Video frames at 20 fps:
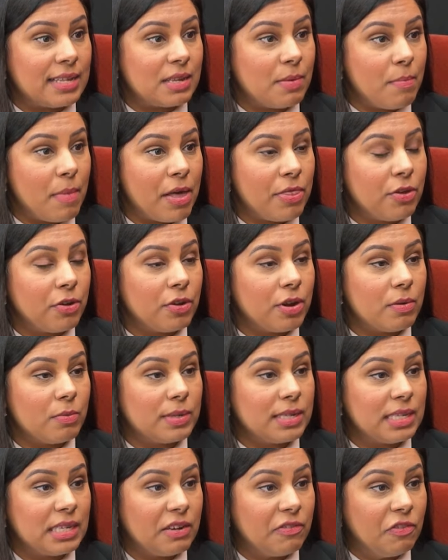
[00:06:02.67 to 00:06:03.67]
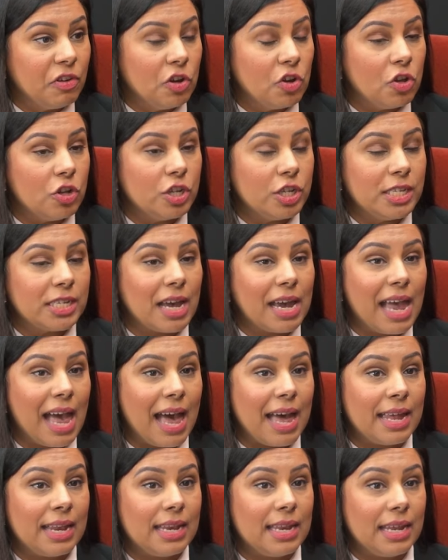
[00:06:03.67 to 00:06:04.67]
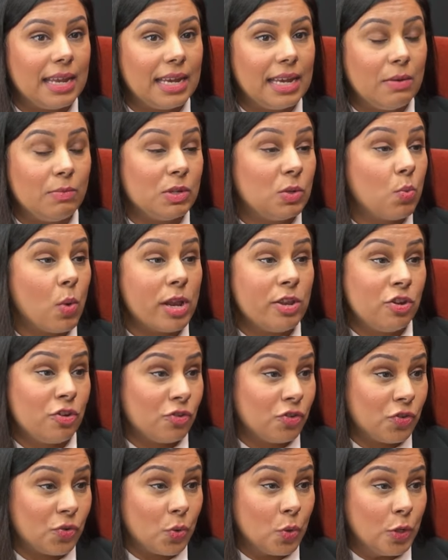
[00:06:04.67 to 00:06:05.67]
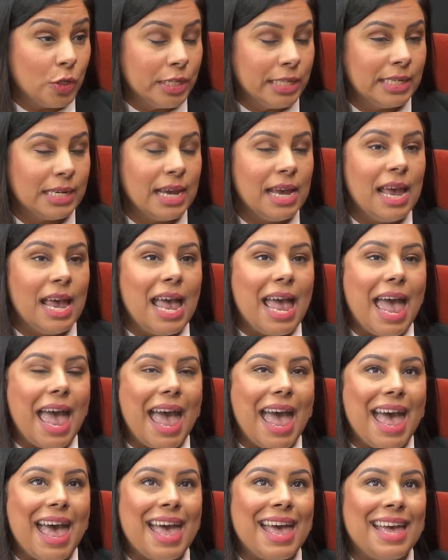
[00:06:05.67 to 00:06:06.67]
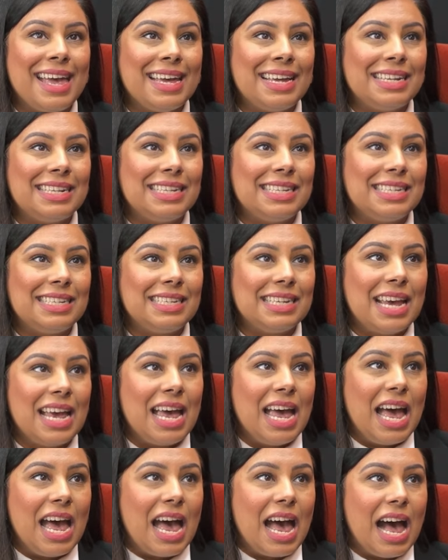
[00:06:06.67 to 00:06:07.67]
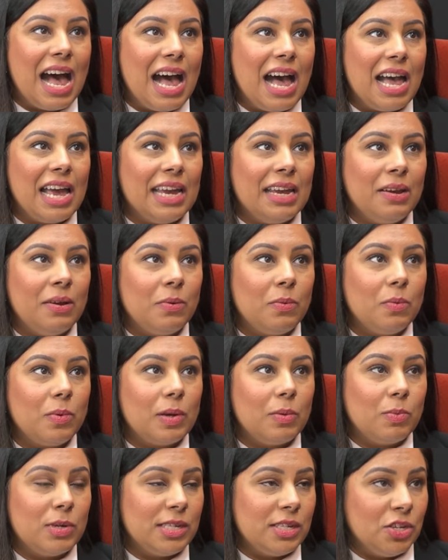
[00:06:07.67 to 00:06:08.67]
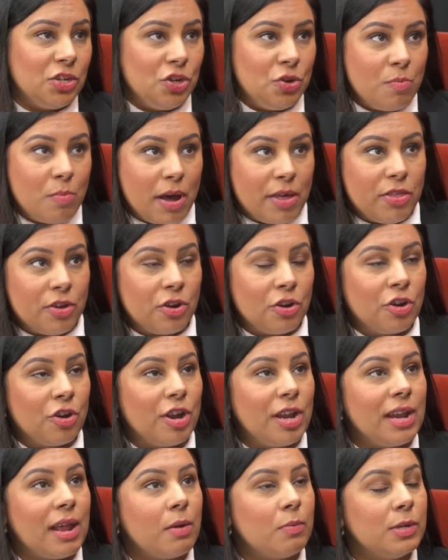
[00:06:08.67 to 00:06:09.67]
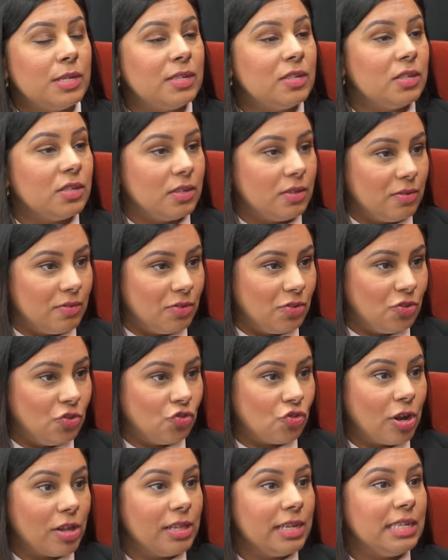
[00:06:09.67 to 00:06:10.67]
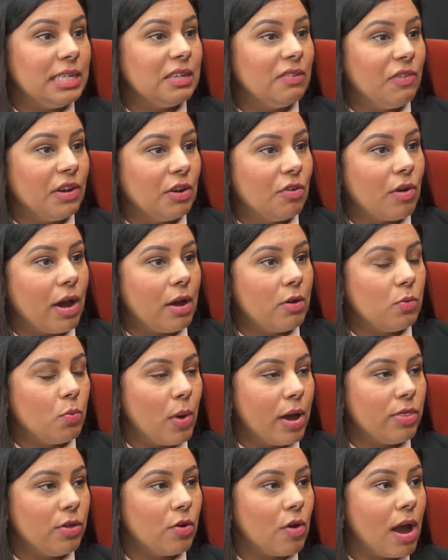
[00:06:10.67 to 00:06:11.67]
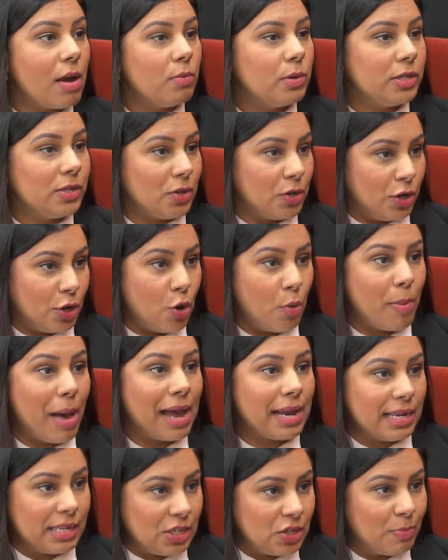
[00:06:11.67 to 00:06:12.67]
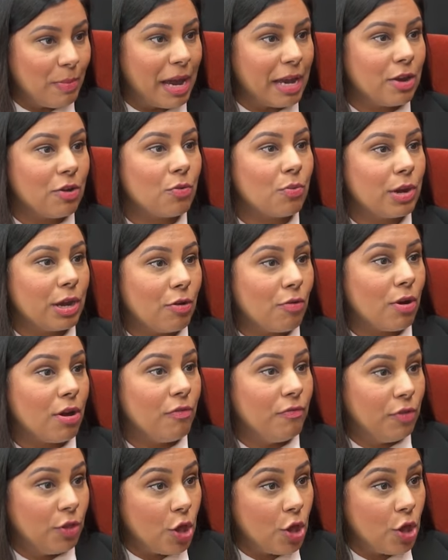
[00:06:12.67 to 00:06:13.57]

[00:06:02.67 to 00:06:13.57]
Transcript: as a mother it was difficult i had uh, he was one years old and i was a new mother and i was struggling to figure out whether i was going to go back into my career of